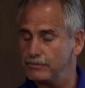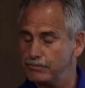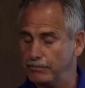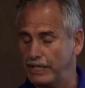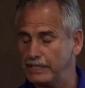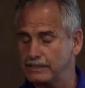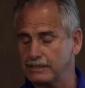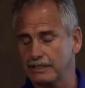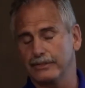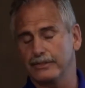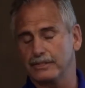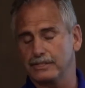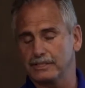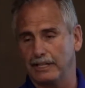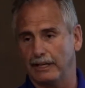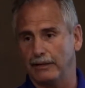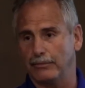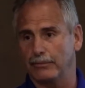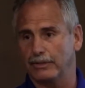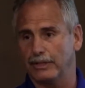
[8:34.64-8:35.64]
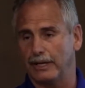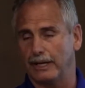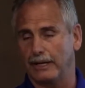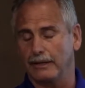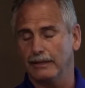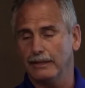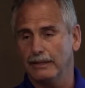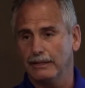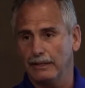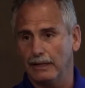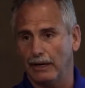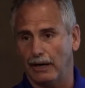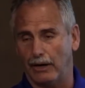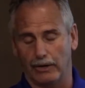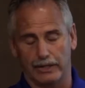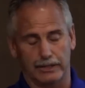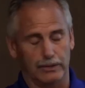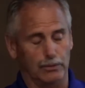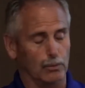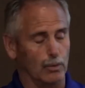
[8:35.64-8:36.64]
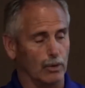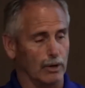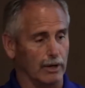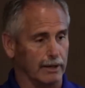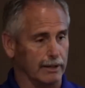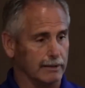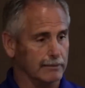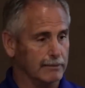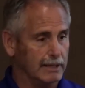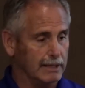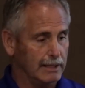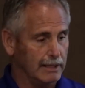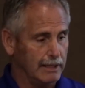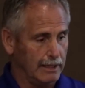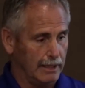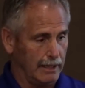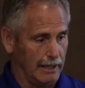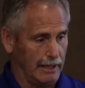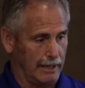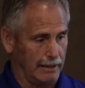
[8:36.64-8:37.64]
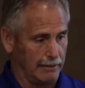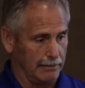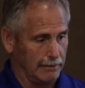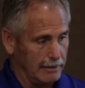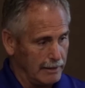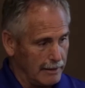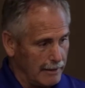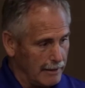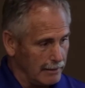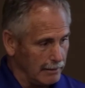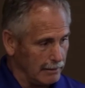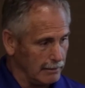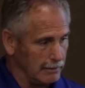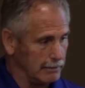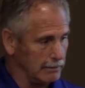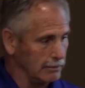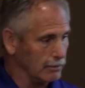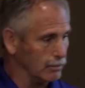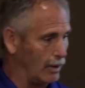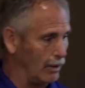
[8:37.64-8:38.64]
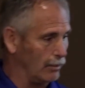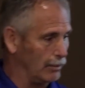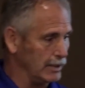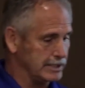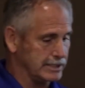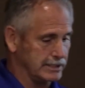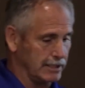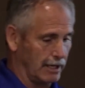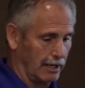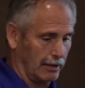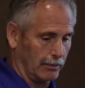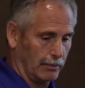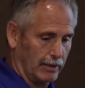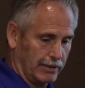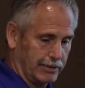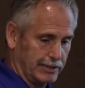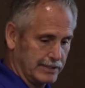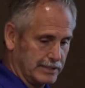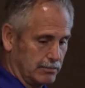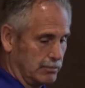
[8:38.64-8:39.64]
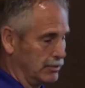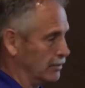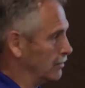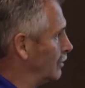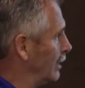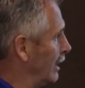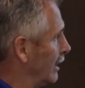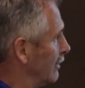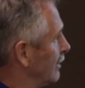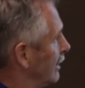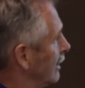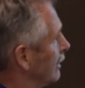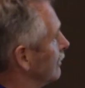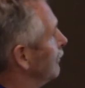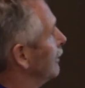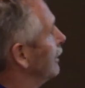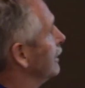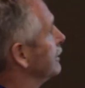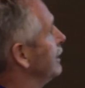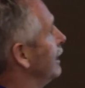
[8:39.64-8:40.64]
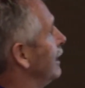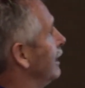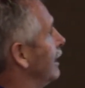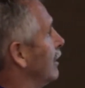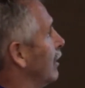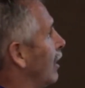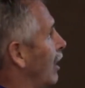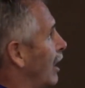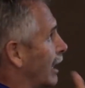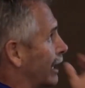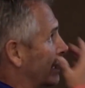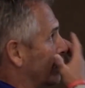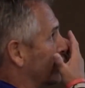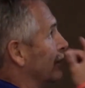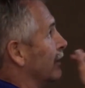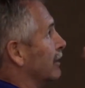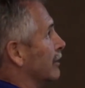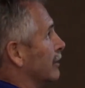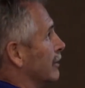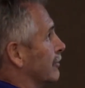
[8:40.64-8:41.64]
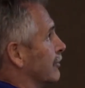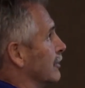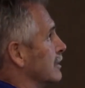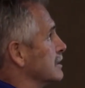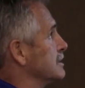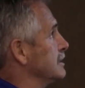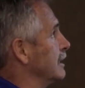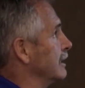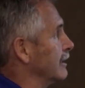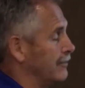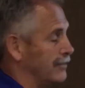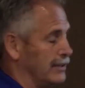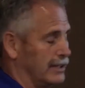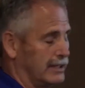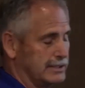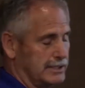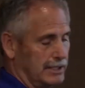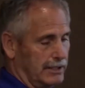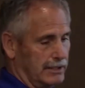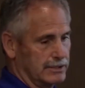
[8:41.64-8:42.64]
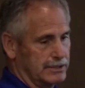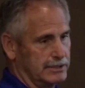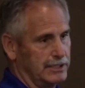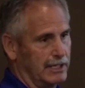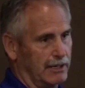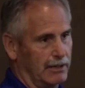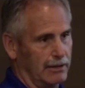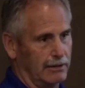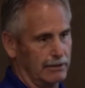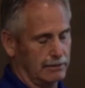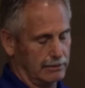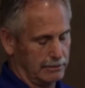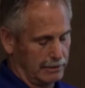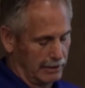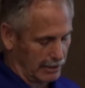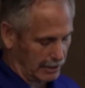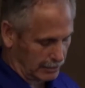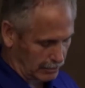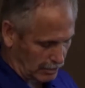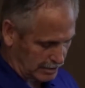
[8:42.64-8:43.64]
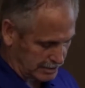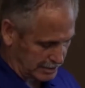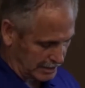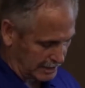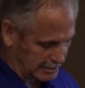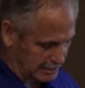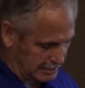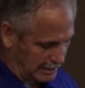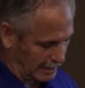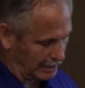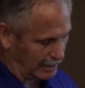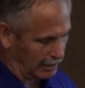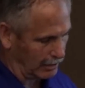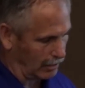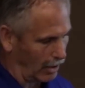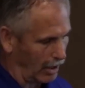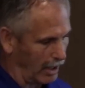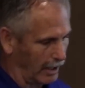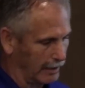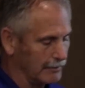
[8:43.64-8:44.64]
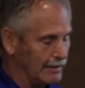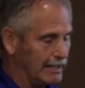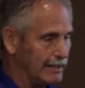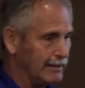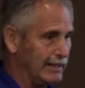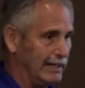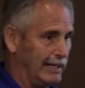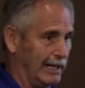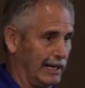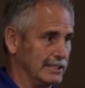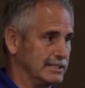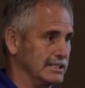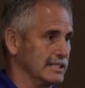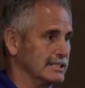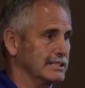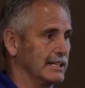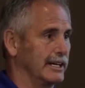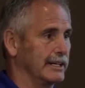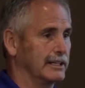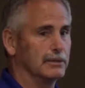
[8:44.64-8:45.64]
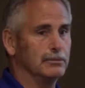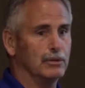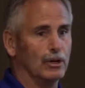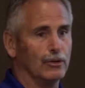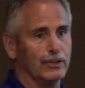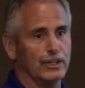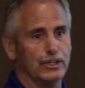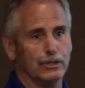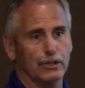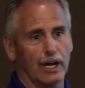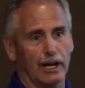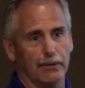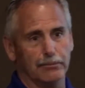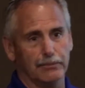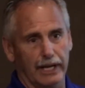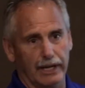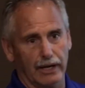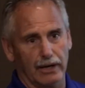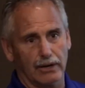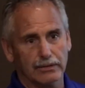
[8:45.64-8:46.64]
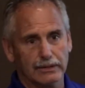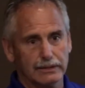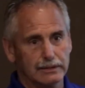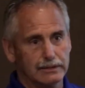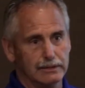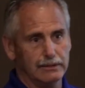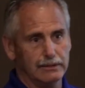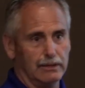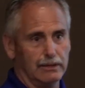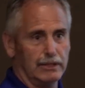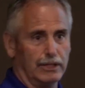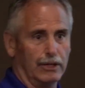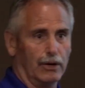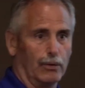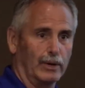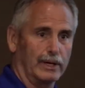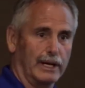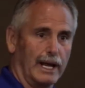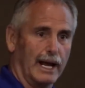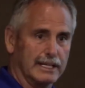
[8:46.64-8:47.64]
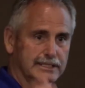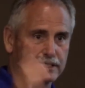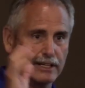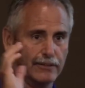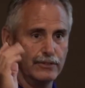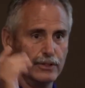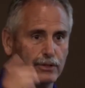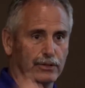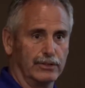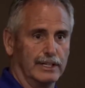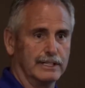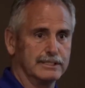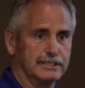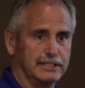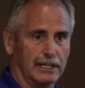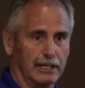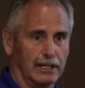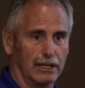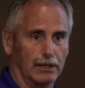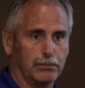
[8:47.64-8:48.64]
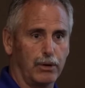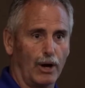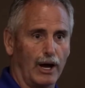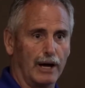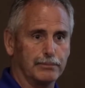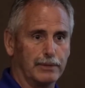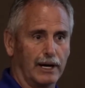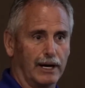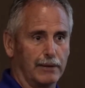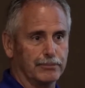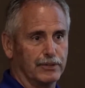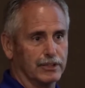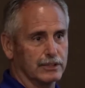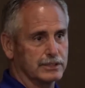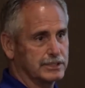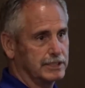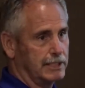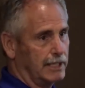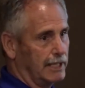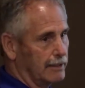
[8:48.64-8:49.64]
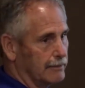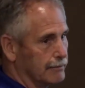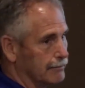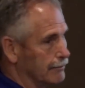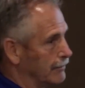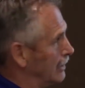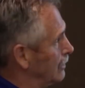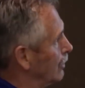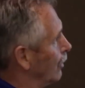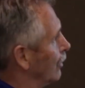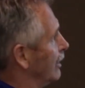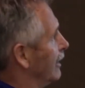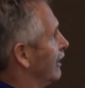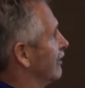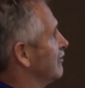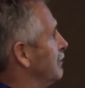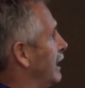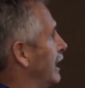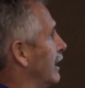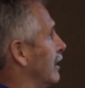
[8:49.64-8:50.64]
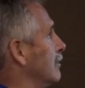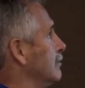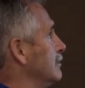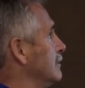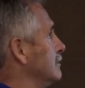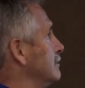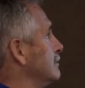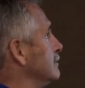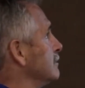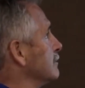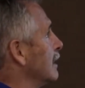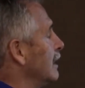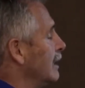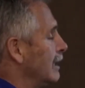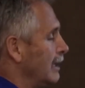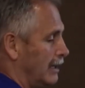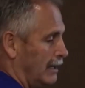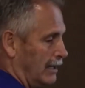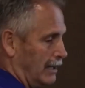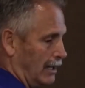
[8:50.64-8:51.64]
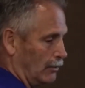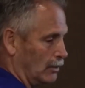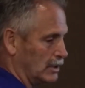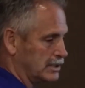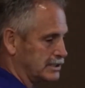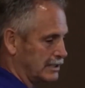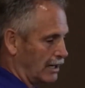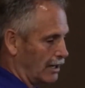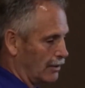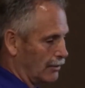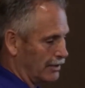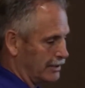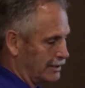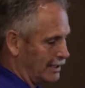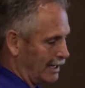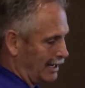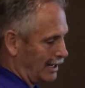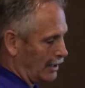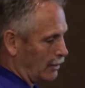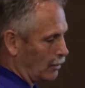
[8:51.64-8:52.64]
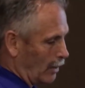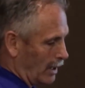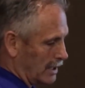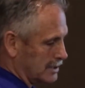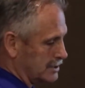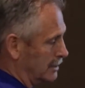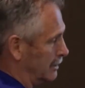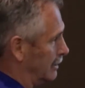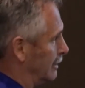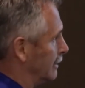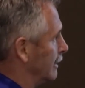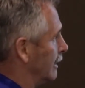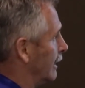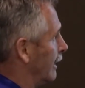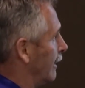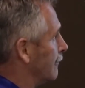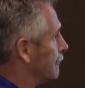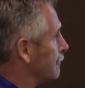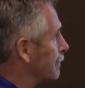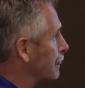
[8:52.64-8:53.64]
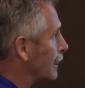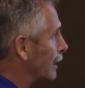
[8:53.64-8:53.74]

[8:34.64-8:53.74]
basically the same thing, how it can work. And what we started with is we have a daily log, and the first thing, if you can see this, Derek Dorsett's daily log. And it's just like the movie You Got Mail. You know, when guys have new things in, it'll pop up, they'll see it, they know they have mail. And we'll start with the daily question, and